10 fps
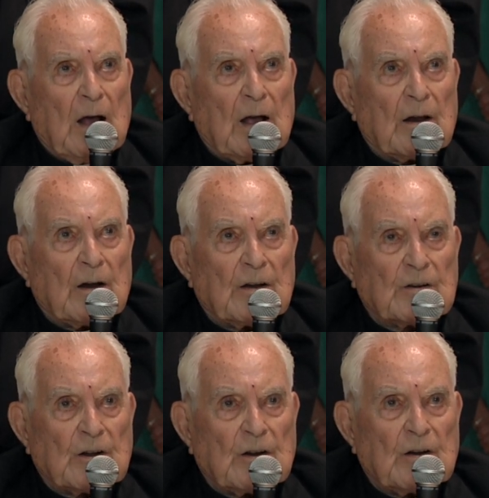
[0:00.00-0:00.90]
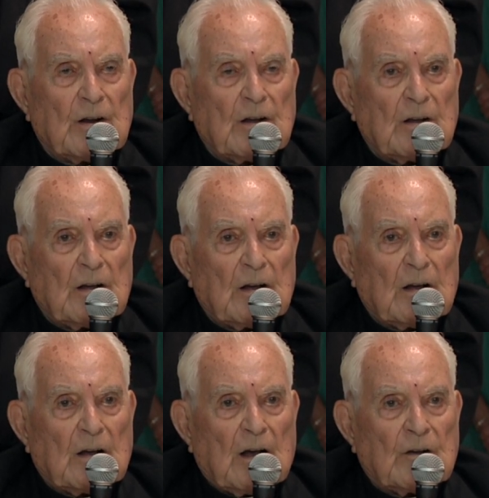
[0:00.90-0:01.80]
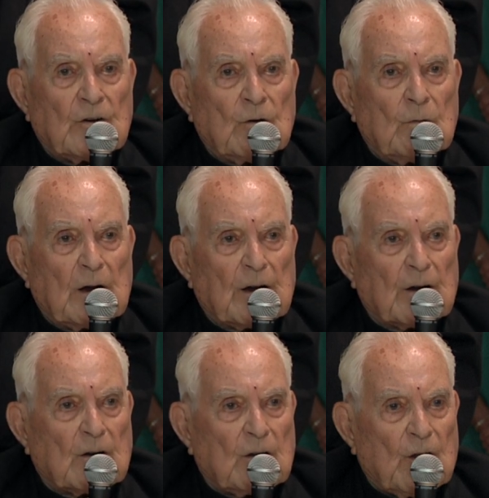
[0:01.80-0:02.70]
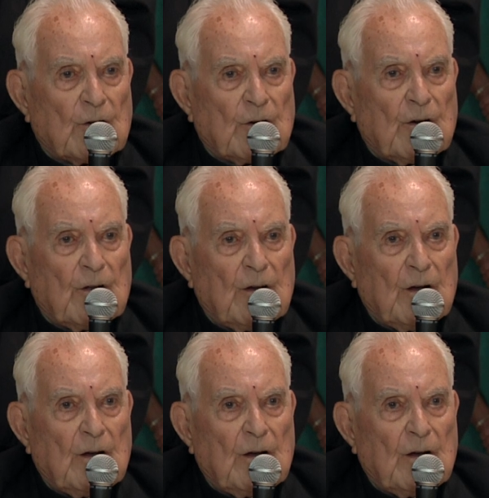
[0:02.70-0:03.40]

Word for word: And I said, I don't want it cluttered.